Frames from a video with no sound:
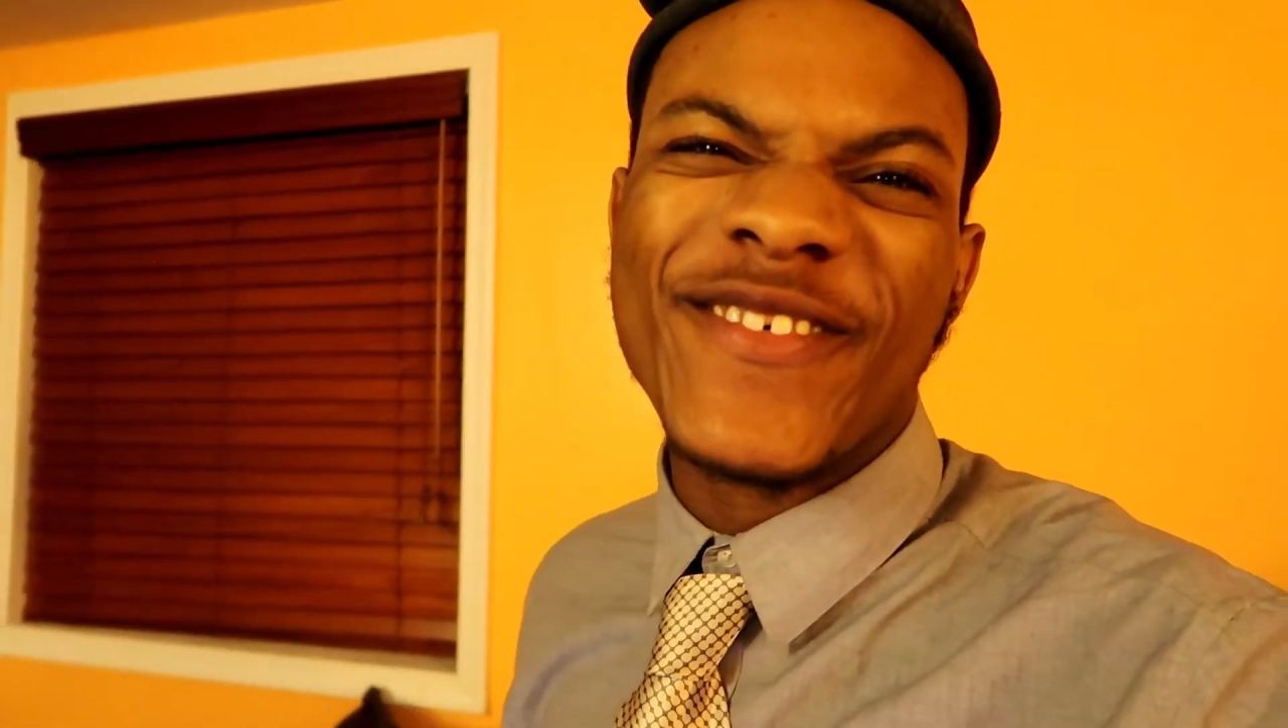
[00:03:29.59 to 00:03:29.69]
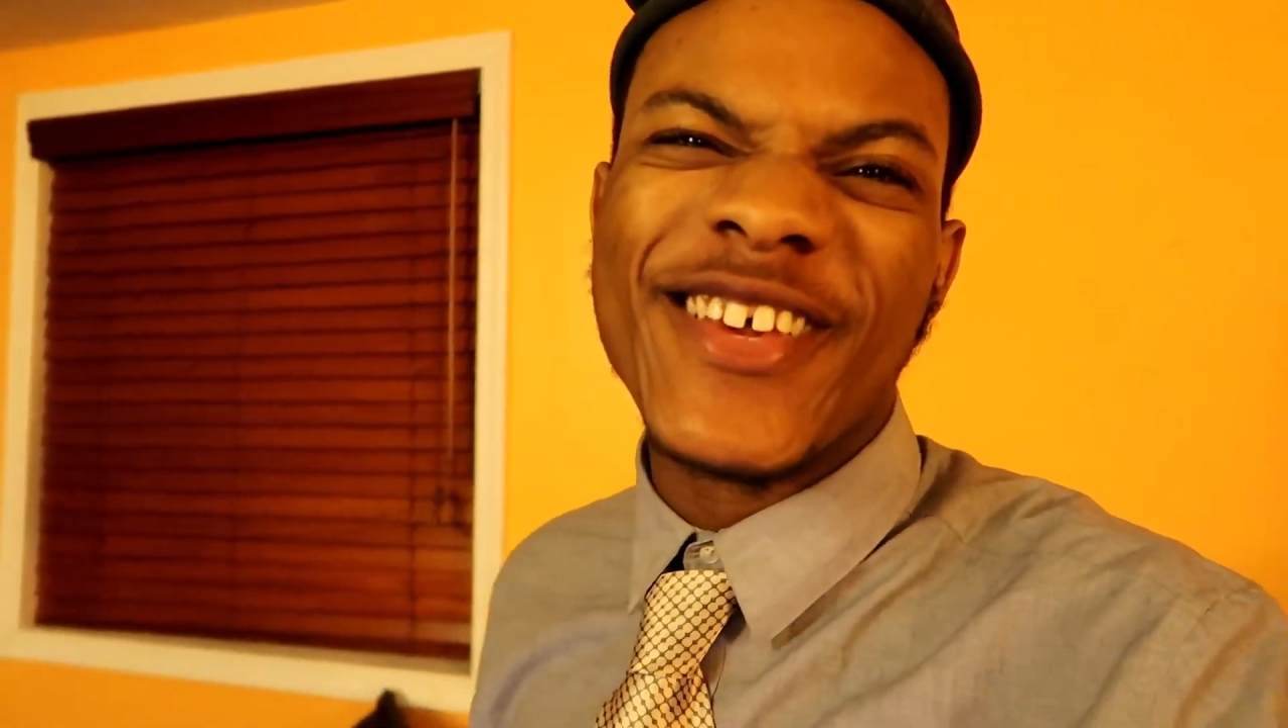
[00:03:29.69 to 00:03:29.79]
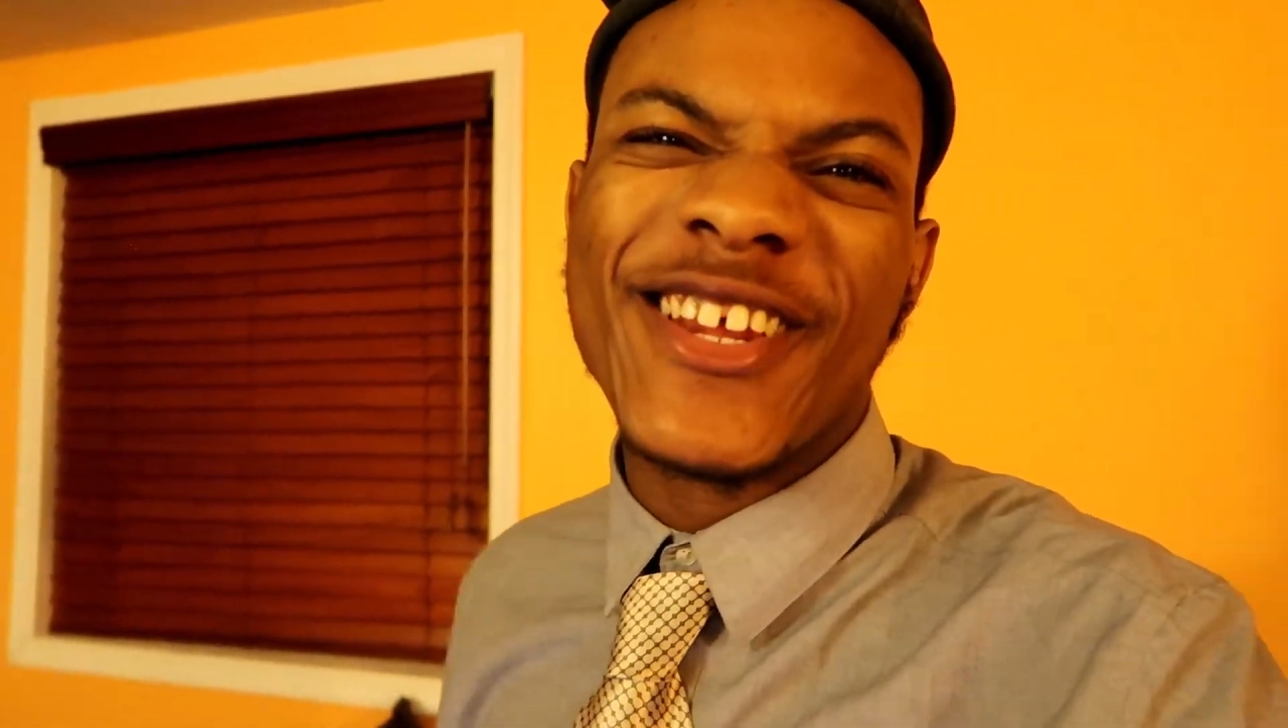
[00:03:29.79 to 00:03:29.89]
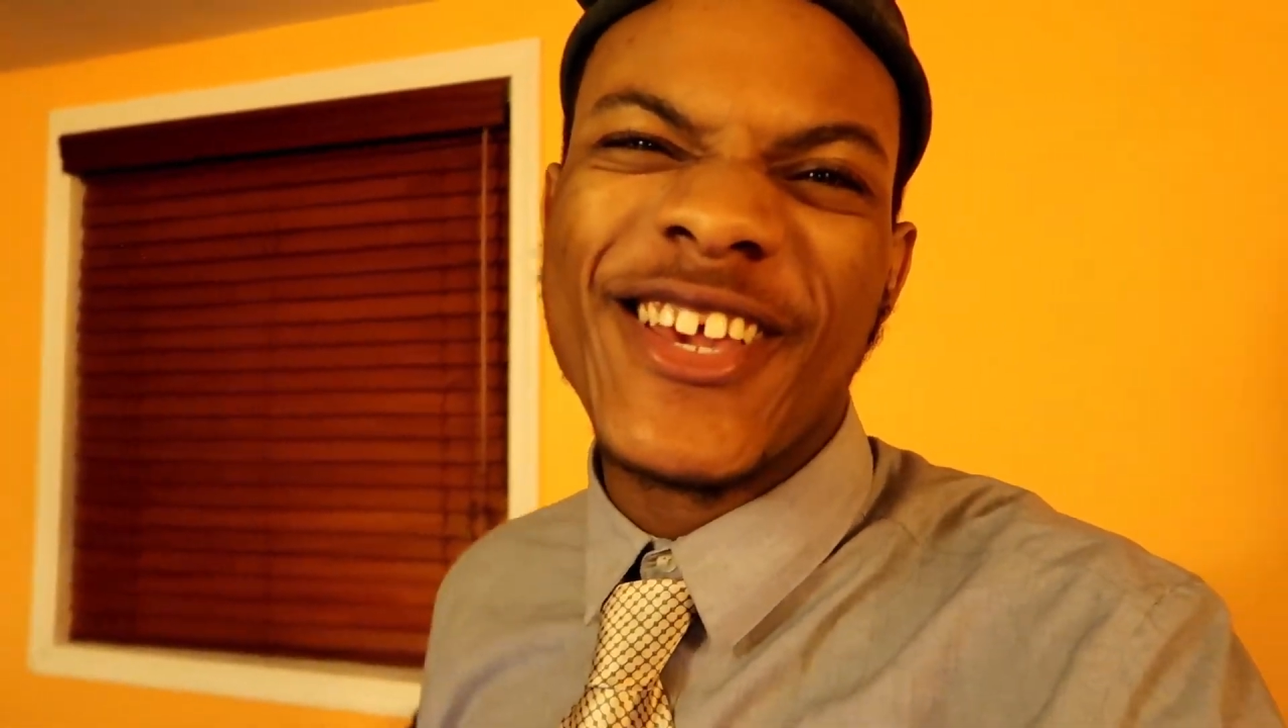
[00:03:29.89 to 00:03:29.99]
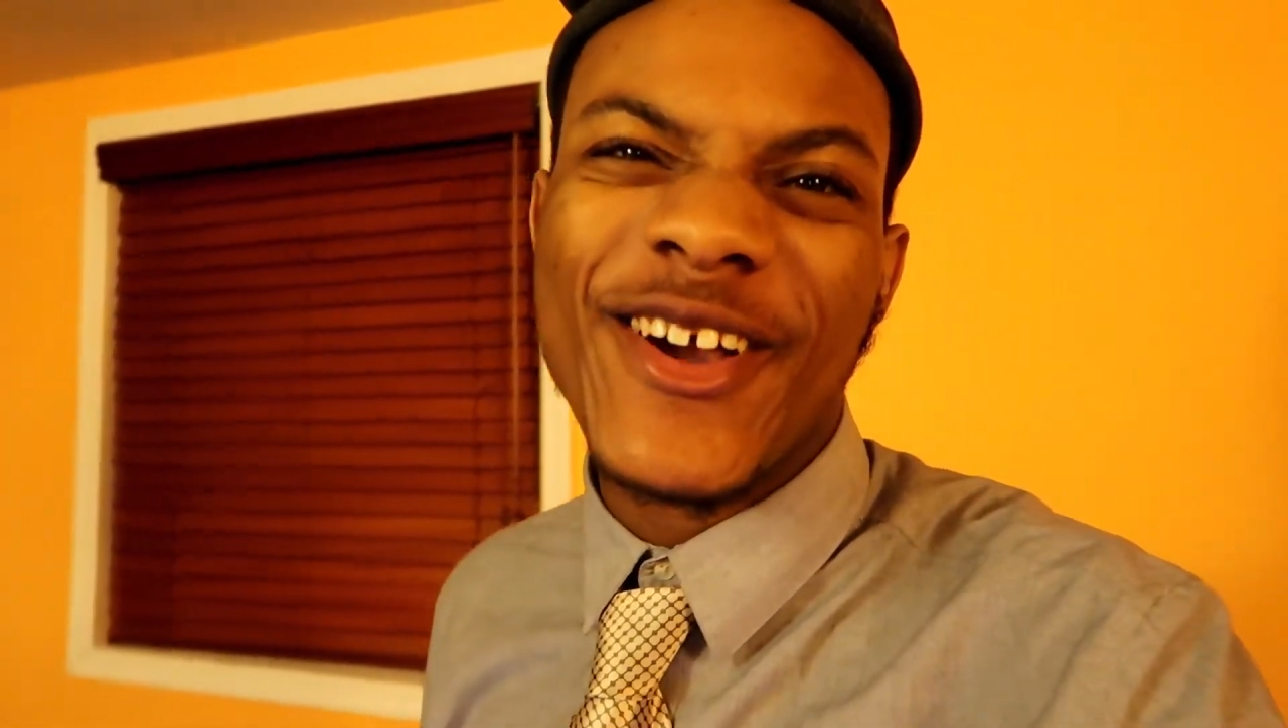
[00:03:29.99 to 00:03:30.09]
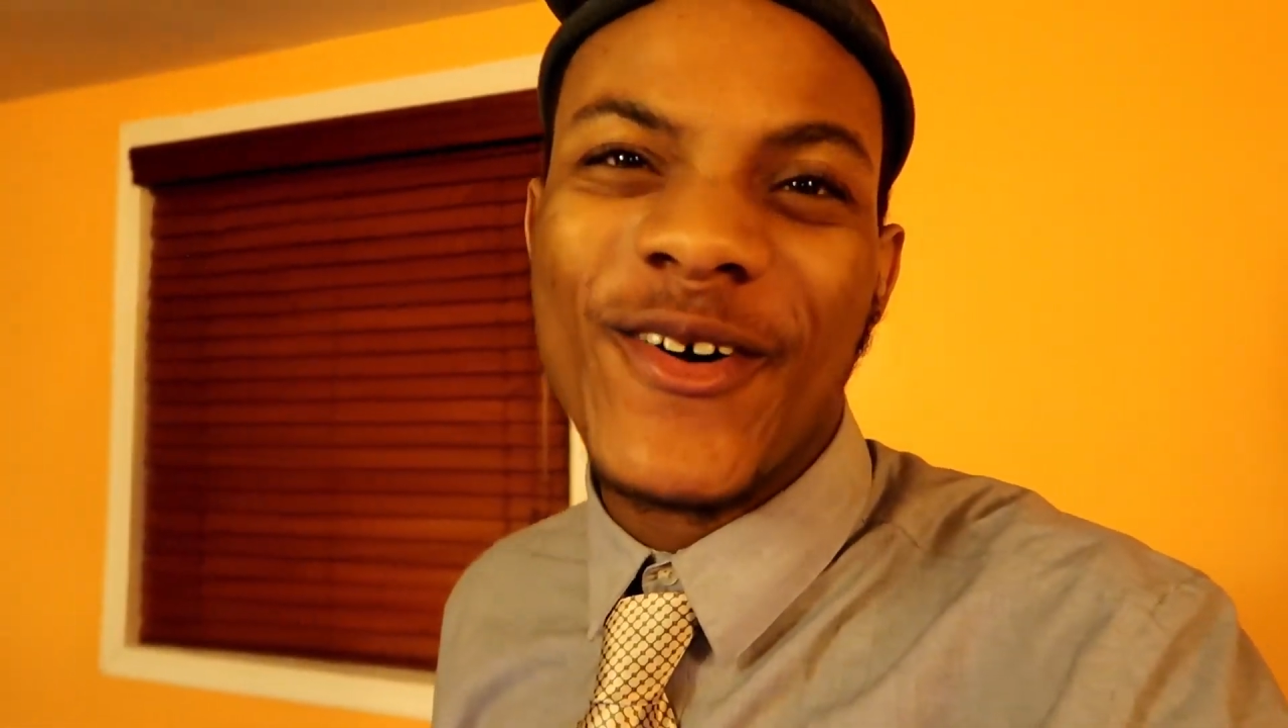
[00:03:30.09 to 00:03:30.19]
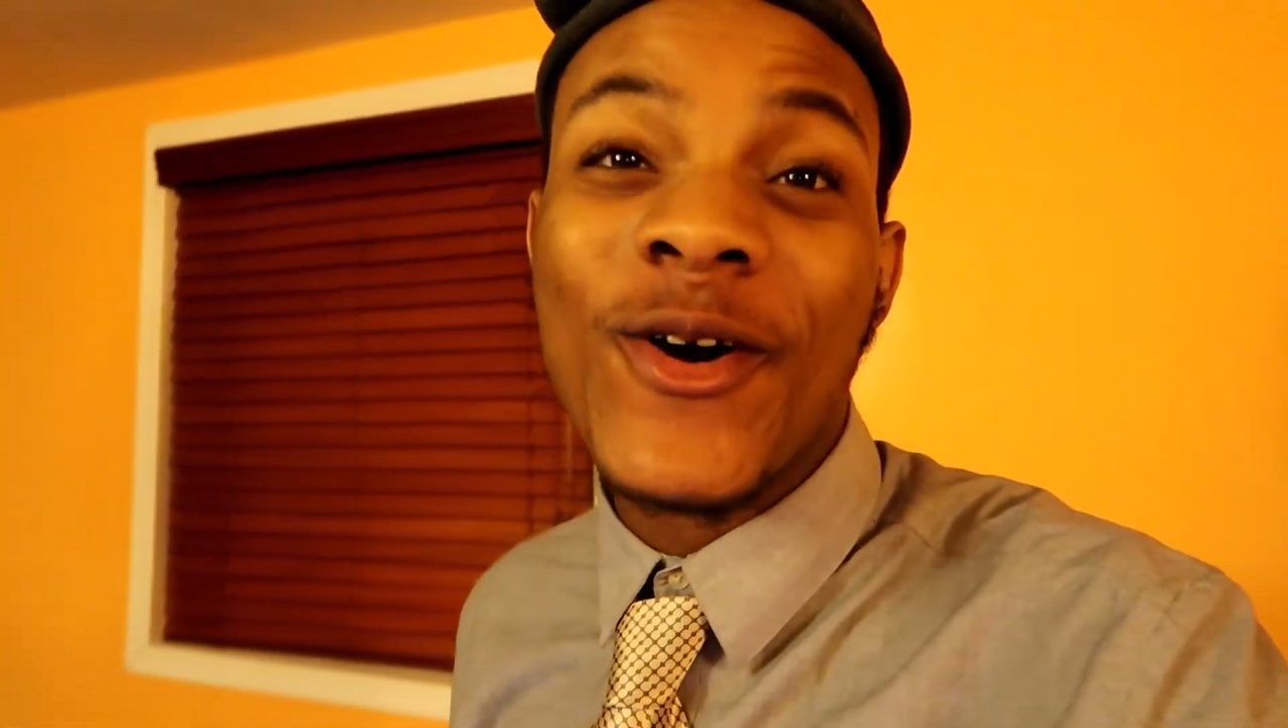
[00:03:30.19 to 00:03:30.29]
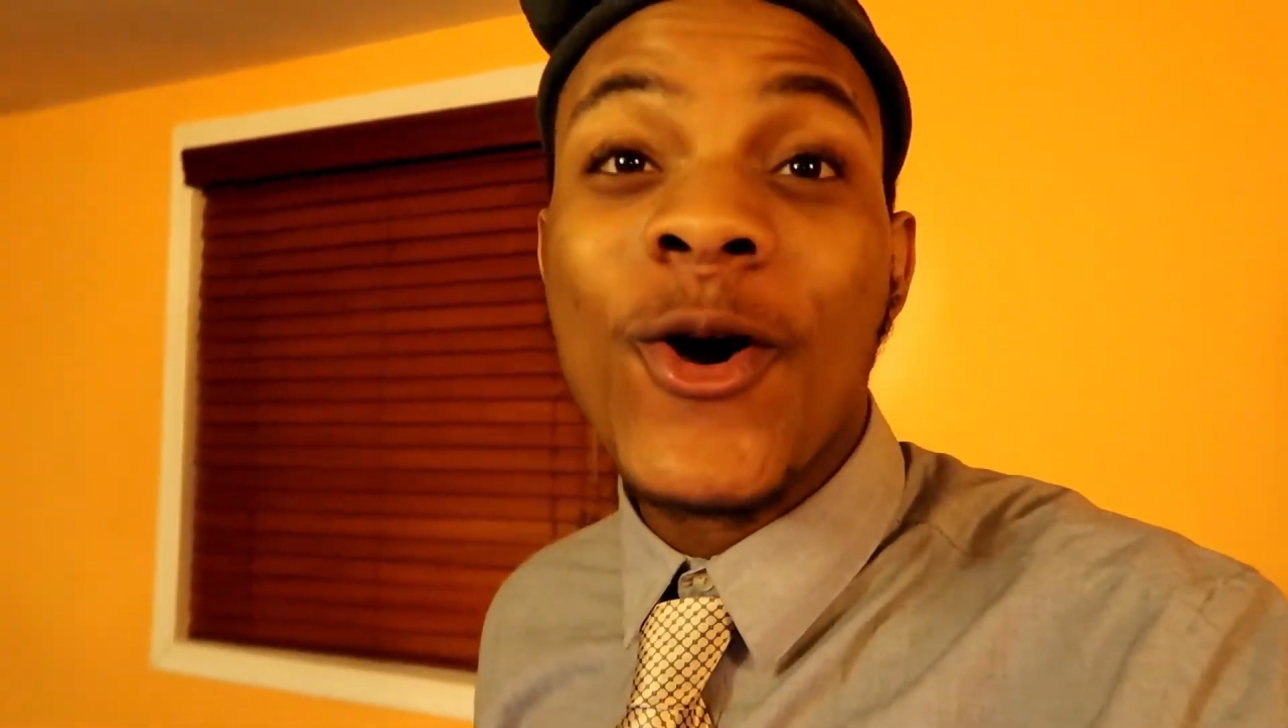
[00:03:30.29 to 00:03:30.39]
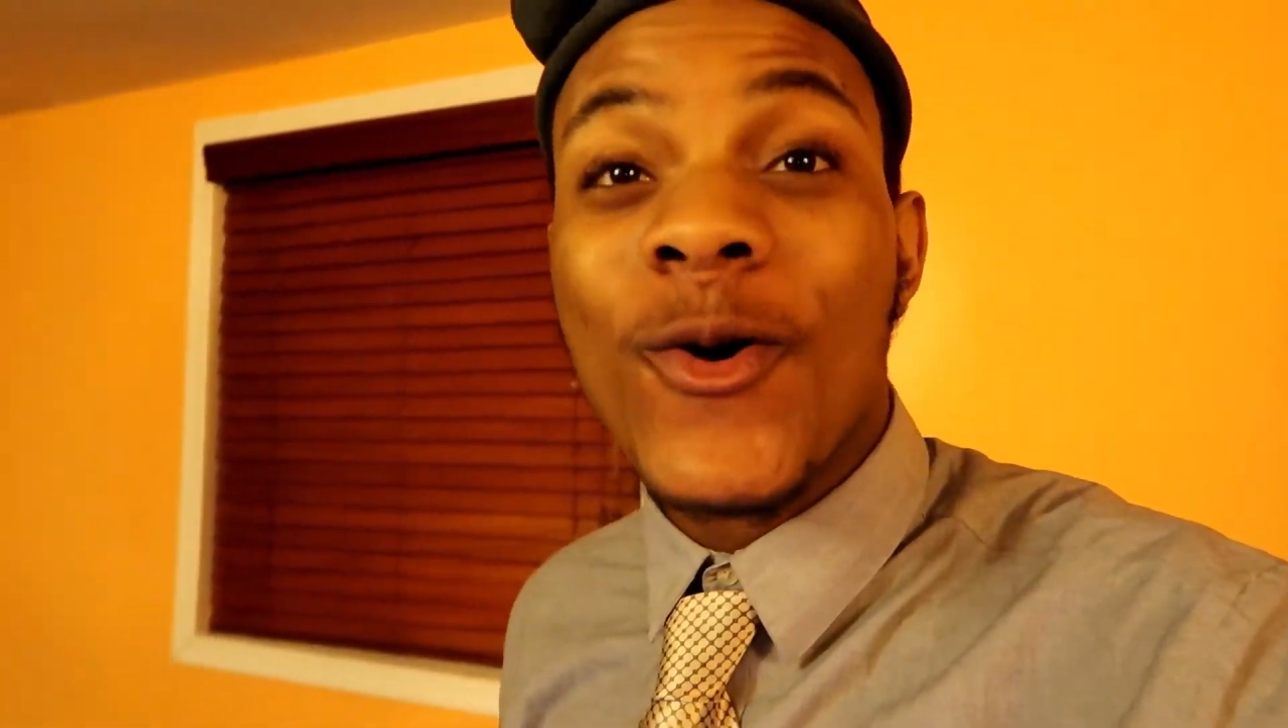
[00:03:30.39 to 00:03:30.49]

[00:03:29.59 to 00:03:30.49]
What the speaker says: video.